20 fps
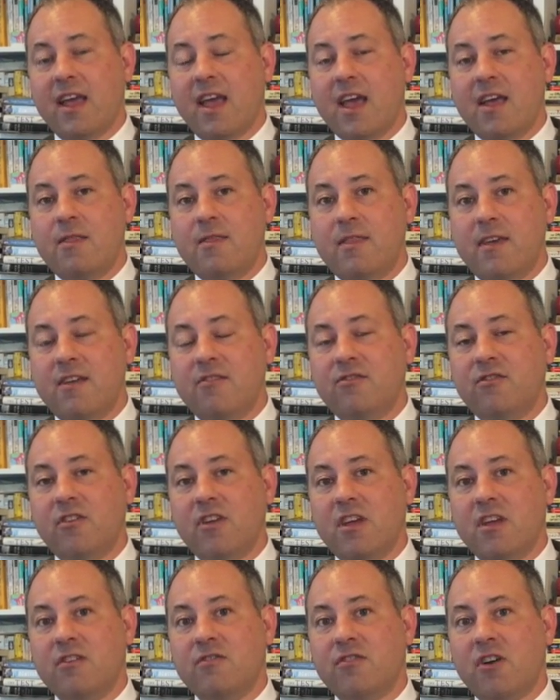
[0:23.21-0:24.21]
and this
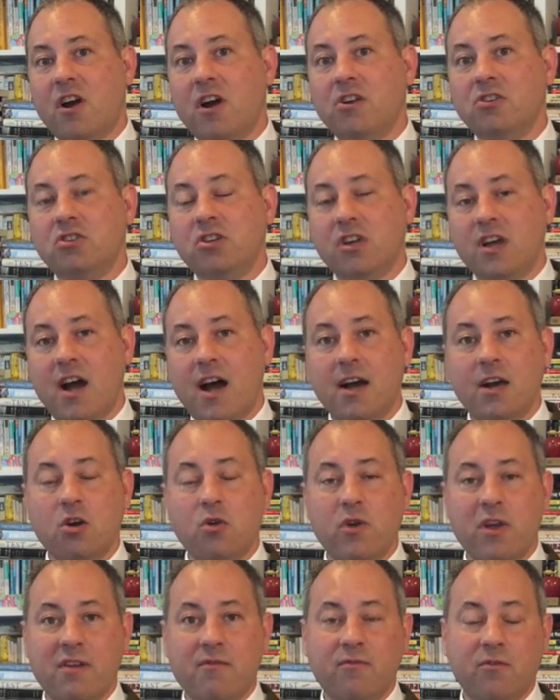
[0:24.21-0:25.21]
is our
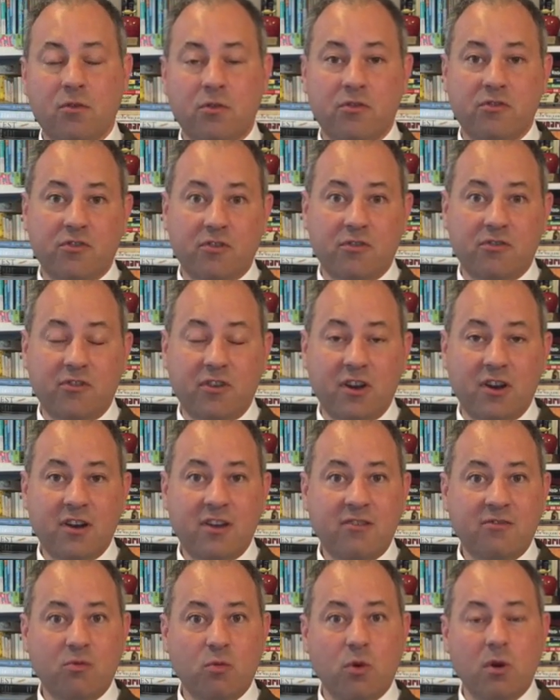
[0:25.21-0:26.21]
Chicago Influencer
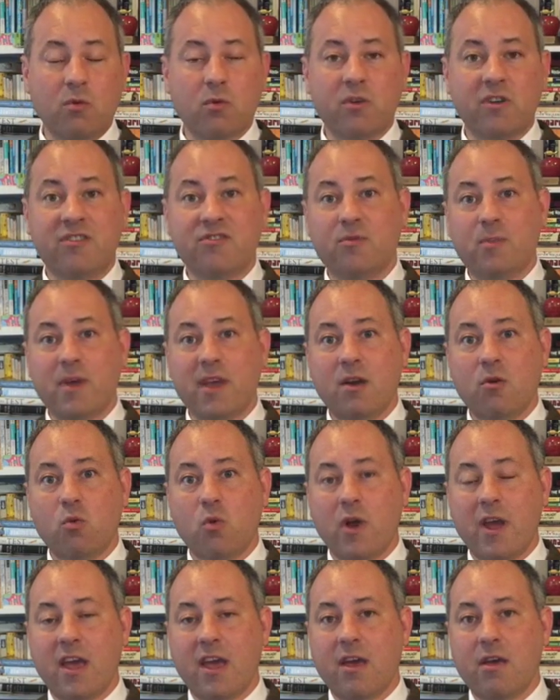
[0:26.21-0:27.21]
series, where we speak
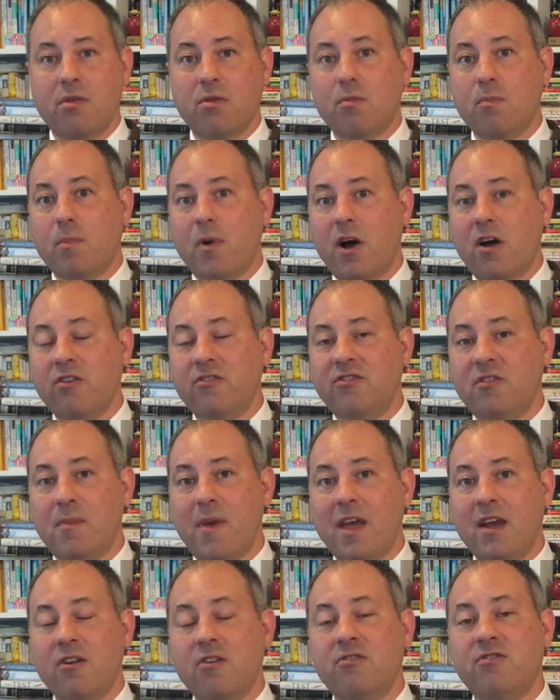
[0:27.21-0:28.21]
with
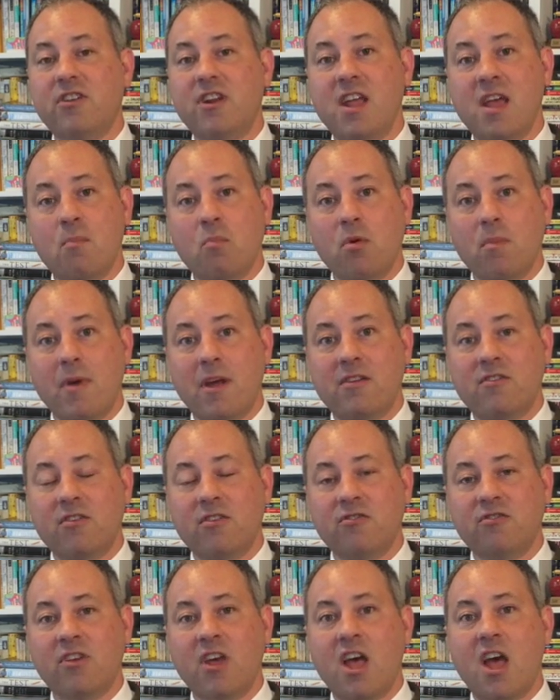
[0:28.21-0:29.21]
policymakers and
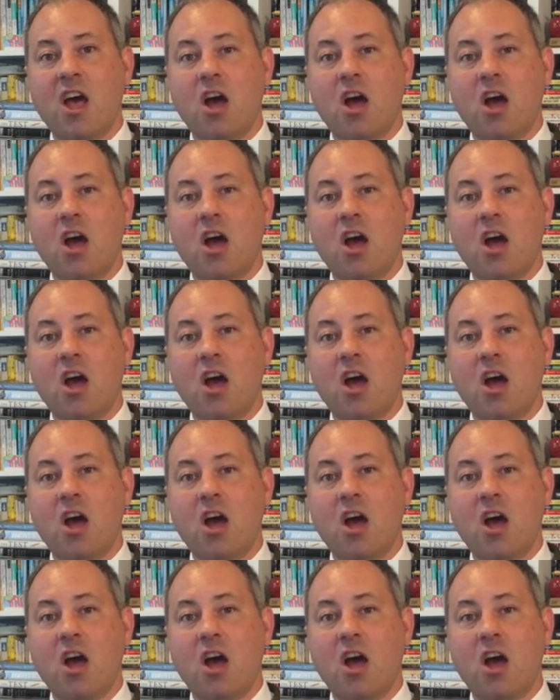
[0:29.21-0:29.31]
implementers